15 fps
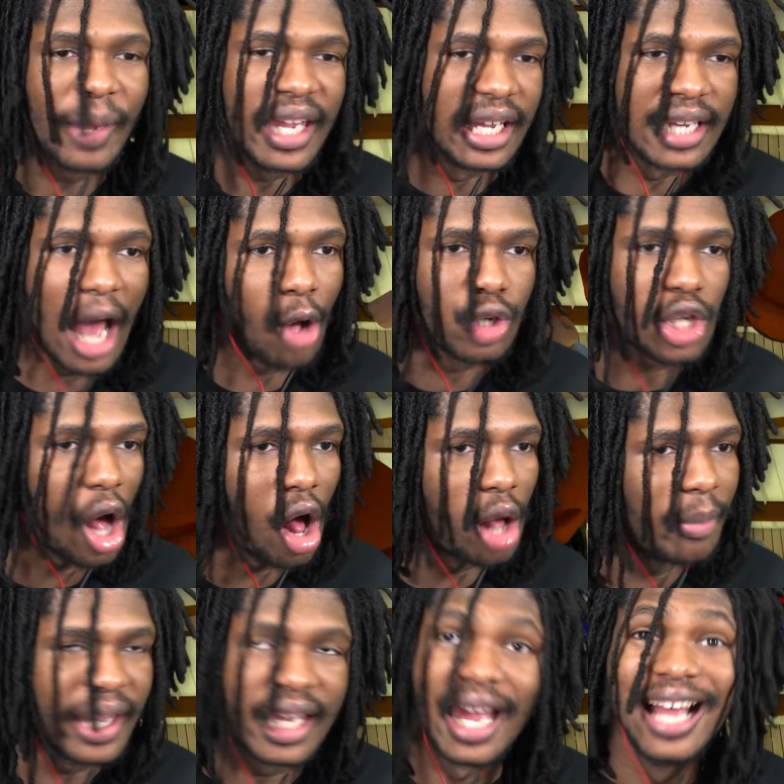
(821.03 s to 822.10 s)
me. That was
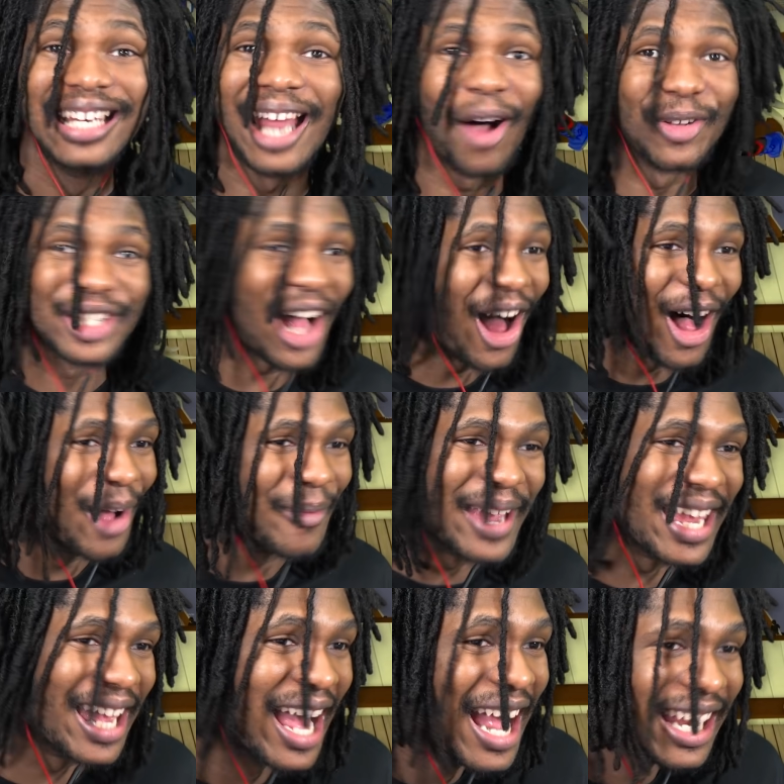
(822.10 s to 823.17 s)
all me. That was all
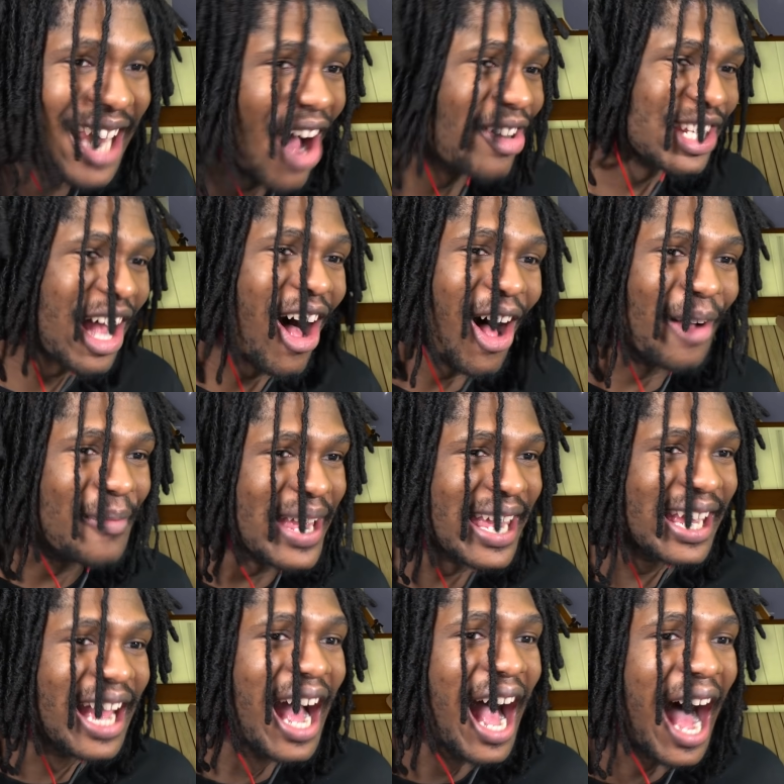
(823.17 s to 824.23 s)
me. That was all
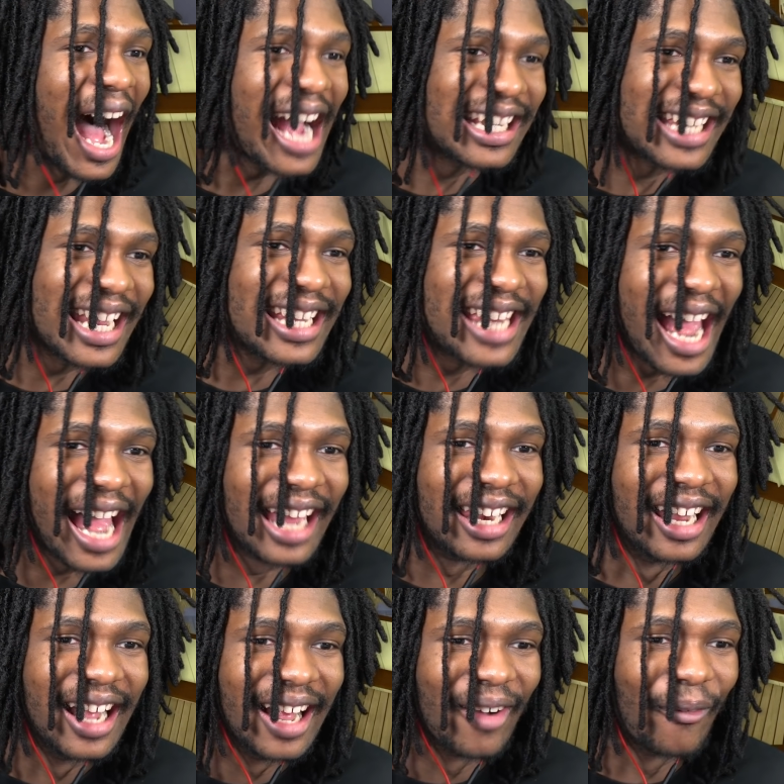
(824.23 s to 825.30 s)
me. I did
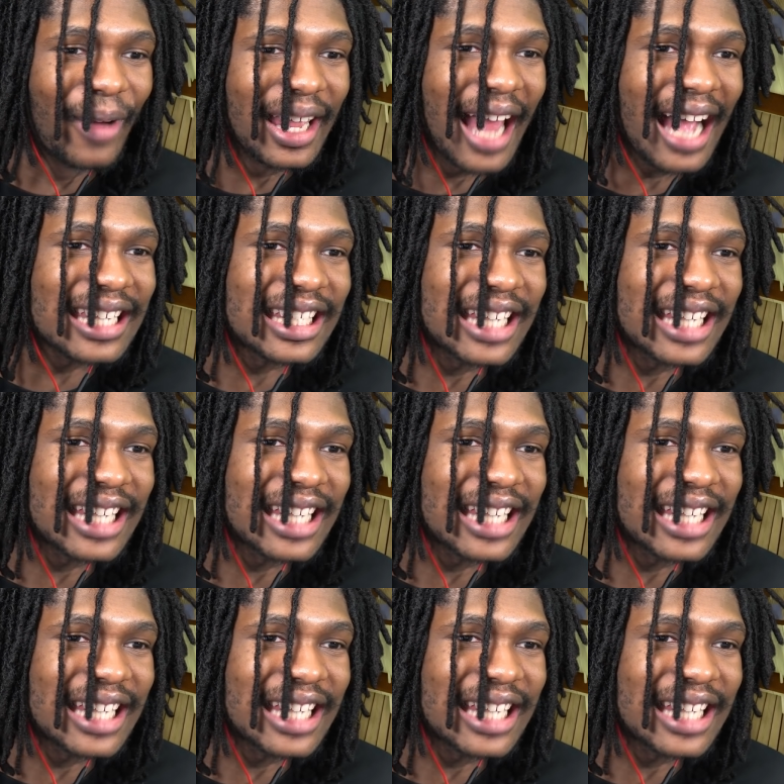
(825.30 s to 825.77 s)
that. We, I